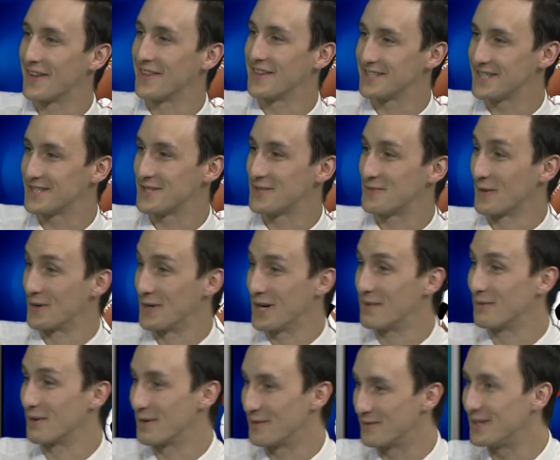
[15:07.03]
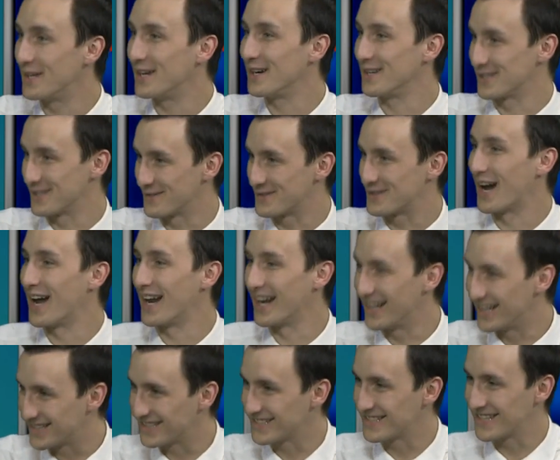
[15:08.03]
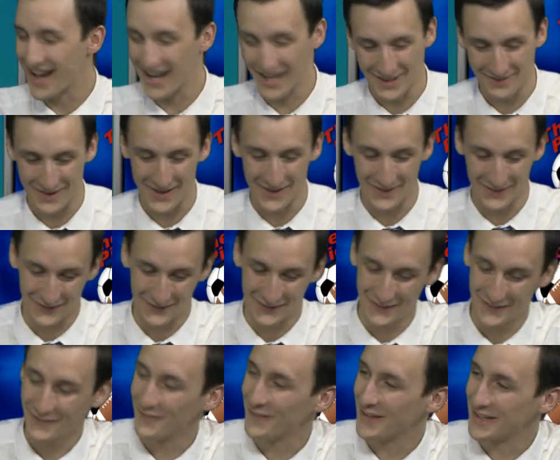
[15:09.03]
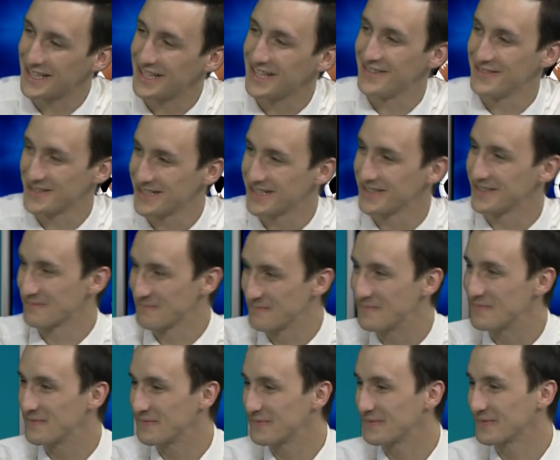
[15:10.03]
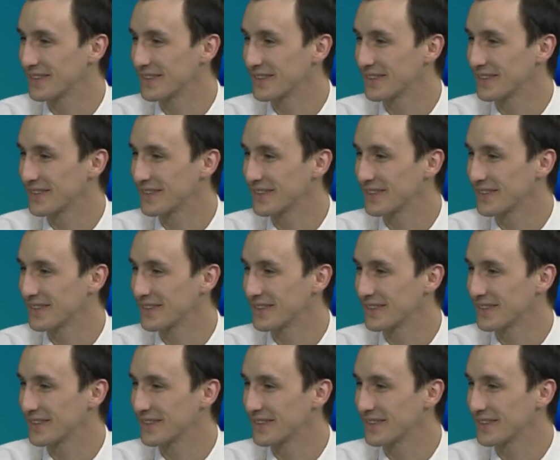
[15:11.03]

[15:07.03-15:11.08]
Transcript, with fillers: this issue for a number of years and trying to talk yeah, about. Yeah, we have teams. danced around it, but